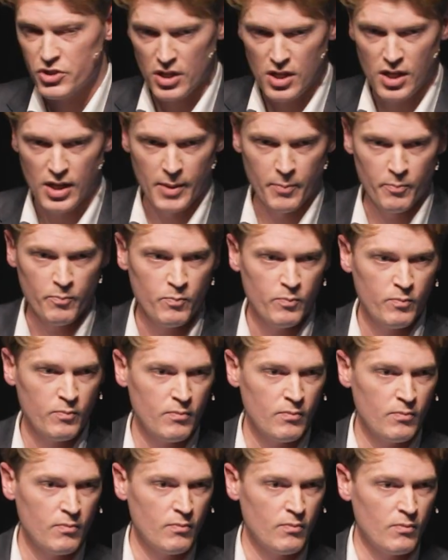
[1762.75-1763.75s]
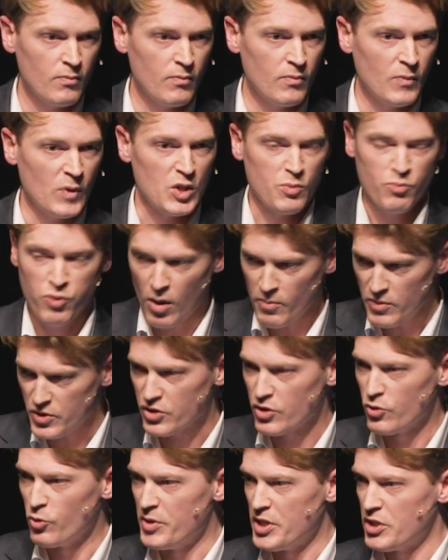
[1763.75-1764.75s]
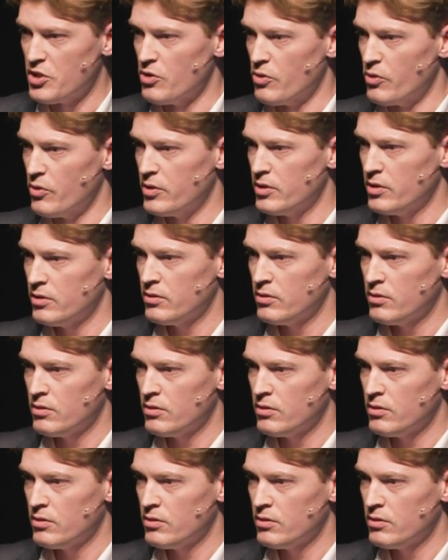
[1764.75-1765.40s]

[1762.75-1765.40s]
time. It's promised that it will be cured.